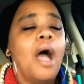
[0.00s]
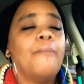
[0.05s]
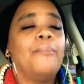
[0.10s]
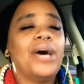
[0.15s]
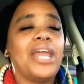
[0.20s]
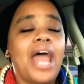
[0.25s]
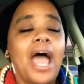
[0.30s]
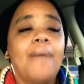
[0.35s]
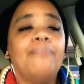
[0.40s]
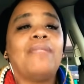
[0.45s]

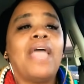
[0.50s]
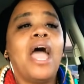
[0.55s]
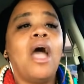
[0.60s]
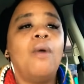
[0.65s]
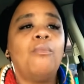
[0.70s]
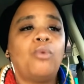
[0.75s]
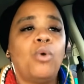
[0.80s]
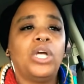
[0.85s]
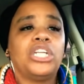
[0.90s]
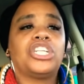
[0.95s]
But I'm
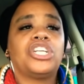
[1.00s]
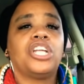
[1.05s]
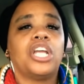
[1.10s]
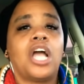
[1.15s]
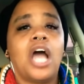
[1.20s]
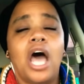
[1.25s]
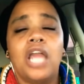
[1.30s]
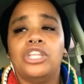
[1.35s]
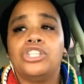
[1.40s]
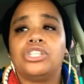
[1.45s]
now questioning
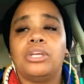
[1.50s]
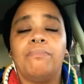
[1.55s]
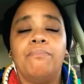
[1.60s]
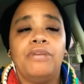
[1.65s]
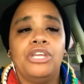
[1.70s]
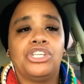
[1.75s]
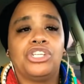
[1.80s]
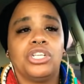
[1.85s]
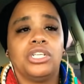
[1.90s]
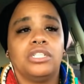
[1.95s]
college
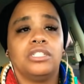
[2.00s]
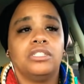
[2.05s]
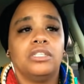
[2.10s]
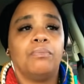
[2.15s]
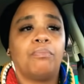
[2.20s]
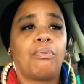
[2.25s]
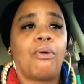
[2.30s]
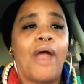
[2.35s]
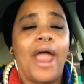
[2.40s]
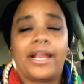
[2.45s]

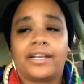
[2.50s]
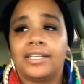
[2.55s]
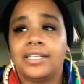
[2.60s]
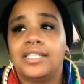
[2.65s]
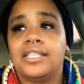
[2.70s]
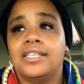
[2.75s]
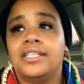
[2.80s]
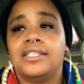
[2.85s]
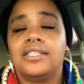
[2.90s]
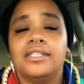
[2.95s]
admission
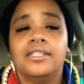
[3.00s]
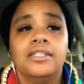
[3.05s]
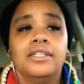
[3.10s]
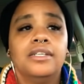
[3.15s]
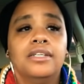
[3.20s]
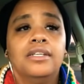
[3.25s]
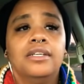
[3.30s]
practices.